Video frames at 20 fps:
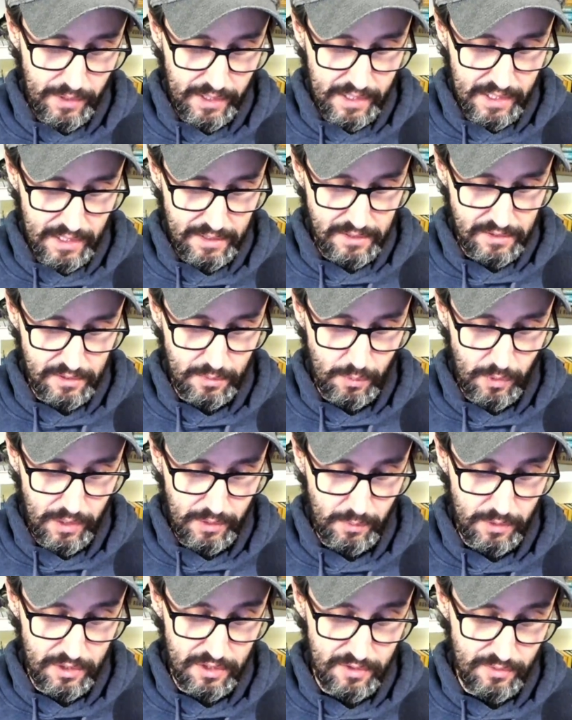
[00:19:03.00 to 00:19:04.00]
to go with a
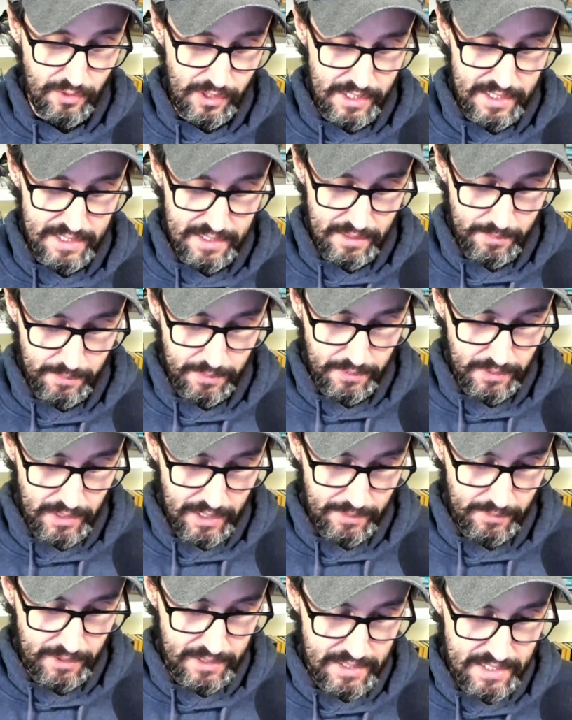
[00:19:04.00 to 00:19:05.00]
custom one, which is really
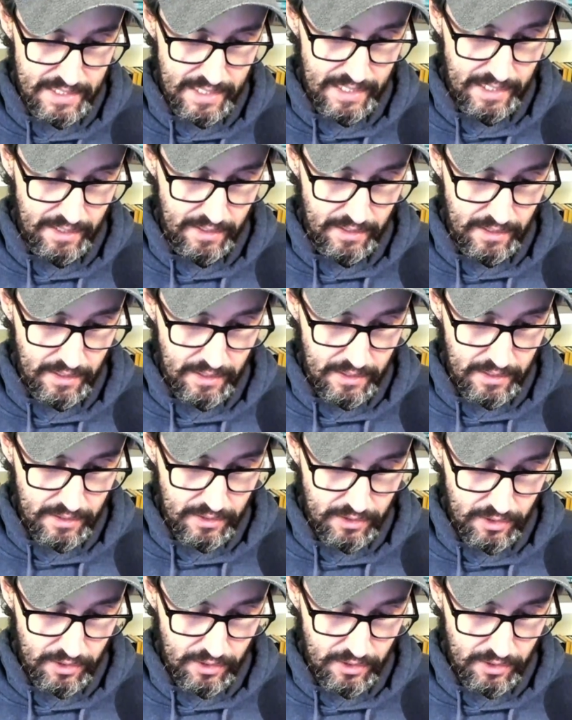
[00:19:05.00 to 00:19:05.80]
simple. I'm going to say